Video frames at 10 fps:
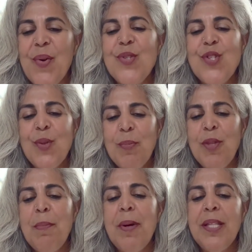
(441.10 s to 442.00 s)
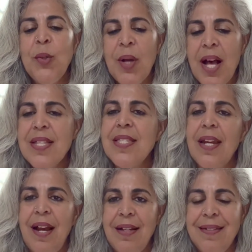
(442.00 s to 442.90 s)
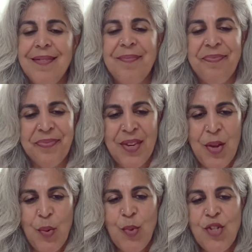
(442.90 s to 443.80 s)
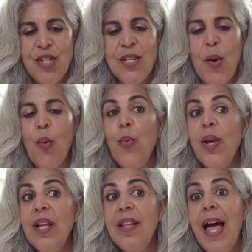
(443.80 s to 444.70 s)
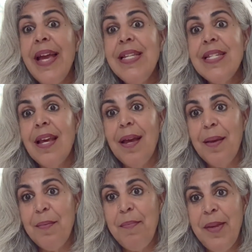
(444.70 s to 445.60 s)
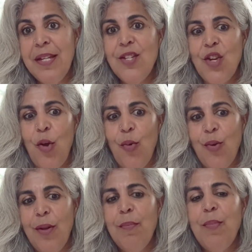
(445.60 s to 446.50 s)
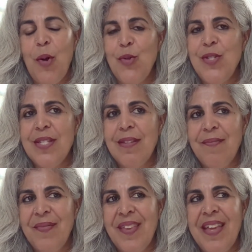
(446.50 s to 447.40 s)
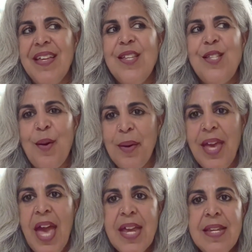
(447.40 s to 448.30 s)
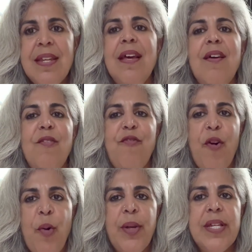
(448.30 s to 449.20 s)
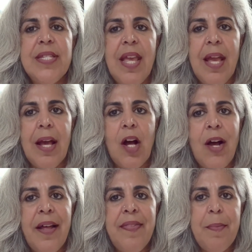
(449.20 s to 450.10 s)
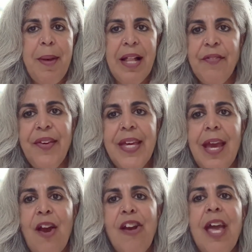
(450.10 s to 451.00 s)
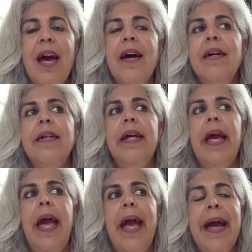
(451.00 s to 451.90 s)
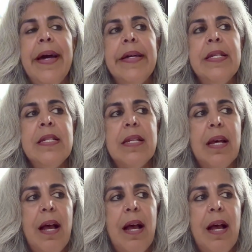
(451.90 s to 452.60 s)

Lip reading: Supta Padungasthana, which is reclined big toe pose. So again, focusing on the pelvic area and